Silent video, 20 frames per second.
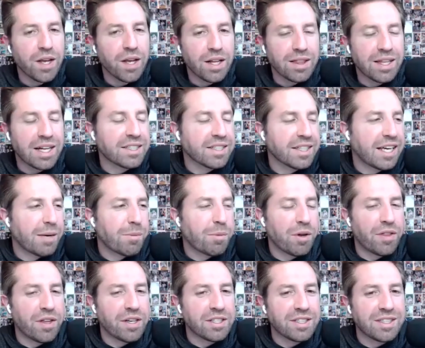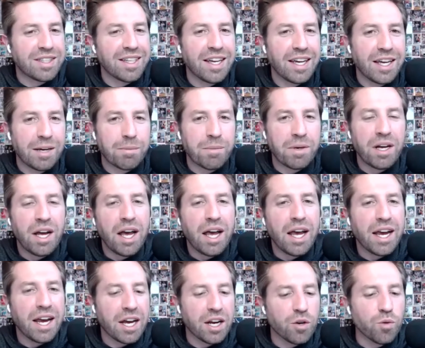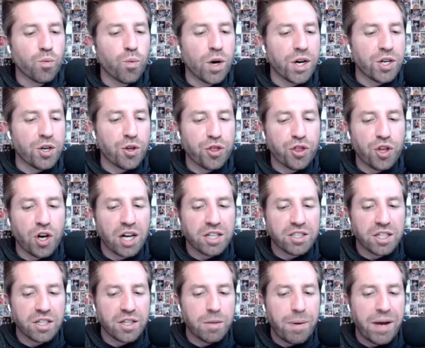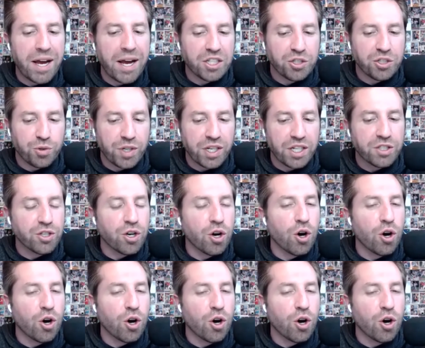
let's keep with this theme. And what are your thoughts on the Patriots?